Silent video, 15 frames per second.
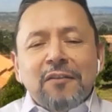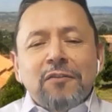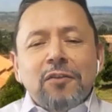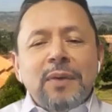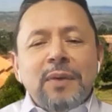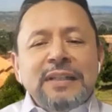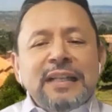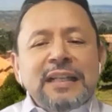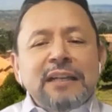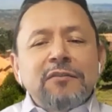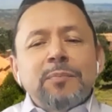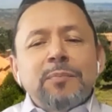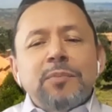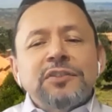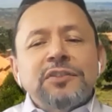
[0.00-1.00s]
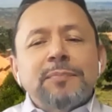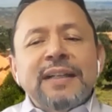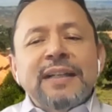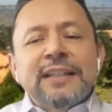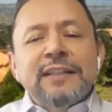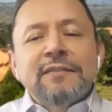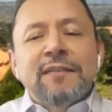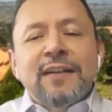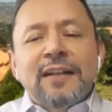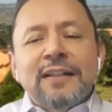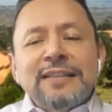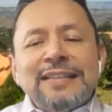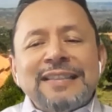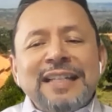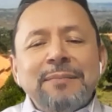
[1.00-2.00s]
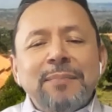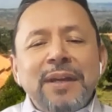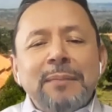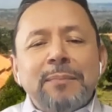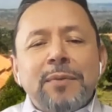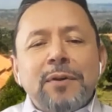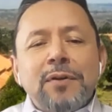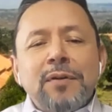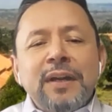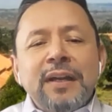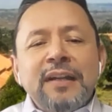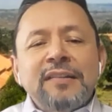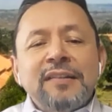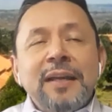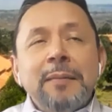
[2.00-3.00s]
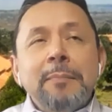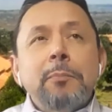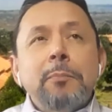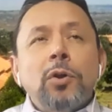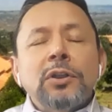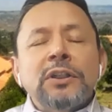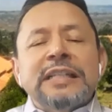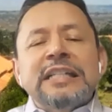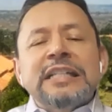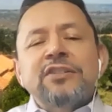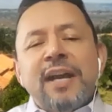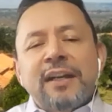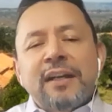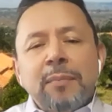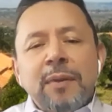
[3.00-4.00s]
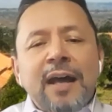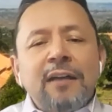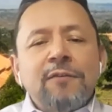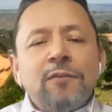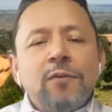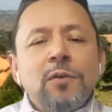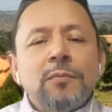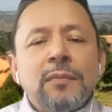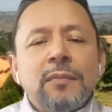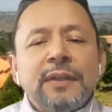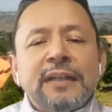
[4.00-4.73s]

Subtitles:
From a delivery perspective, zPaper is a multi-channel platform